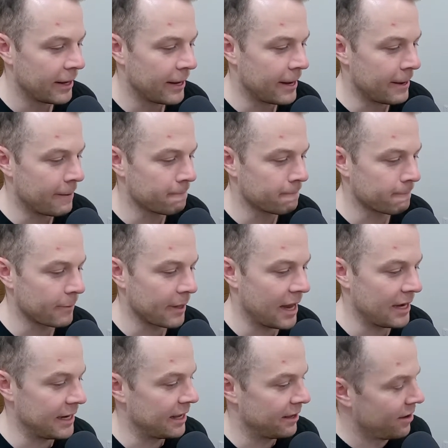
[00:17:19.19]

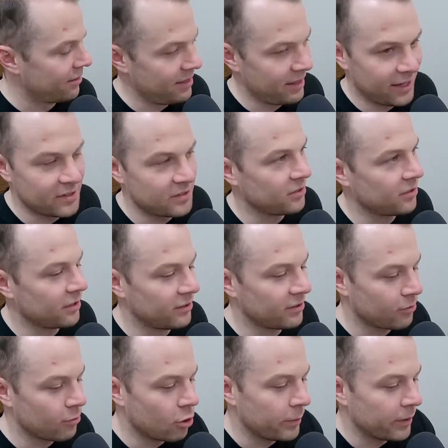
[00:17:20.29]
I think he's just going to
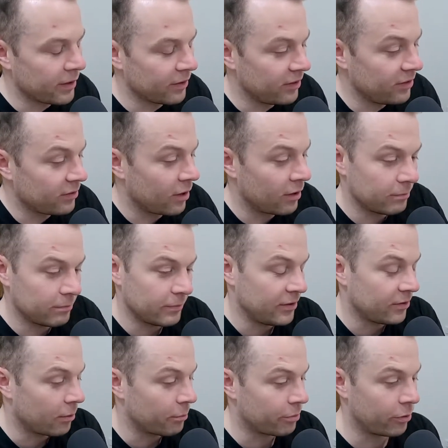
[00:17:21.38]
score because he's got
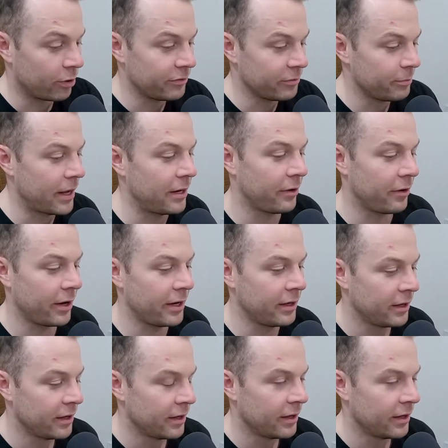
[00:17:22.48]
proven pedigree,